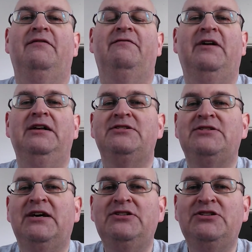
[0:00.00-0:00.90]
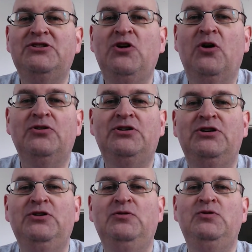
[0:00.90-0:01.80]
File size has gone
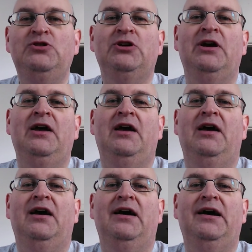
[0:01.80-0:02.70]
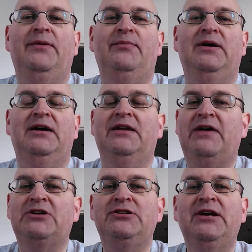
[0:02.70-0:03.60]
huge, um, and I've
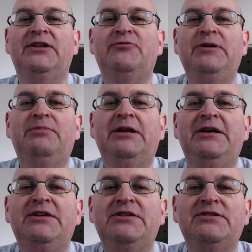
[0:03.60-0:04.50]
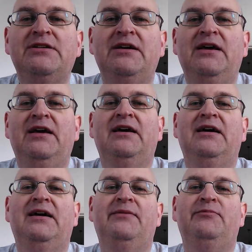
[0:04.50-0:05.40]
actually had to replace
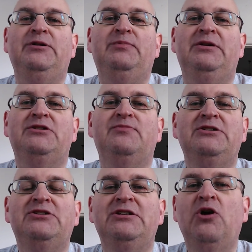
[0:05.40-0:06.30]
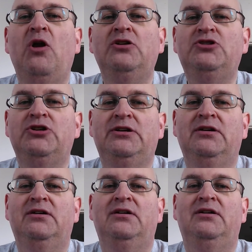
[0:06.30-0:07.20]
um, replace my Synology
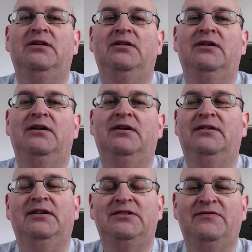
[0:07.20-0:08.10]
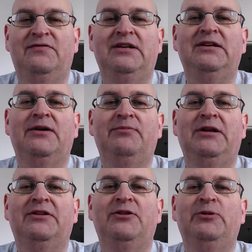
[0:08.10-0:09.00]
and that's filling up
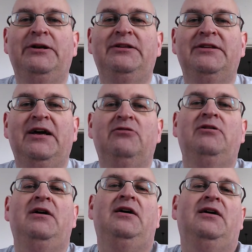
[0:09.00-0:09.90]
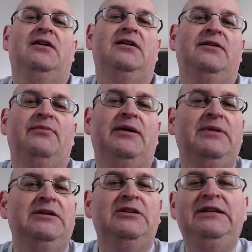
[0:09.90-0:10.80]
like the wind now. Um, I
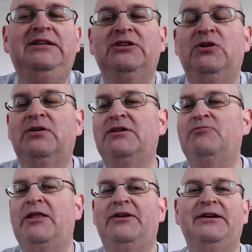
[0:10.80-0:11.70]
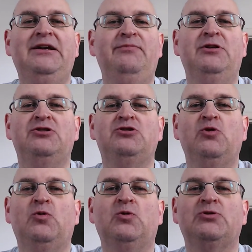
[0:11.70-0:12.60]
might need to look at whether I keep the
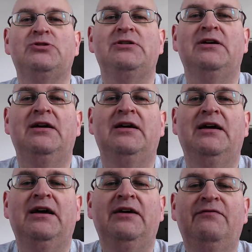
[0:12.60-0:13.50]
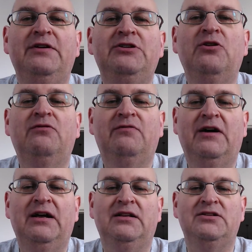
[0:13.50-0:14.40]
source um, video
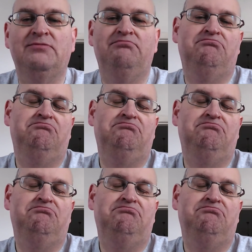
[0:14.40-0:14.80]
files.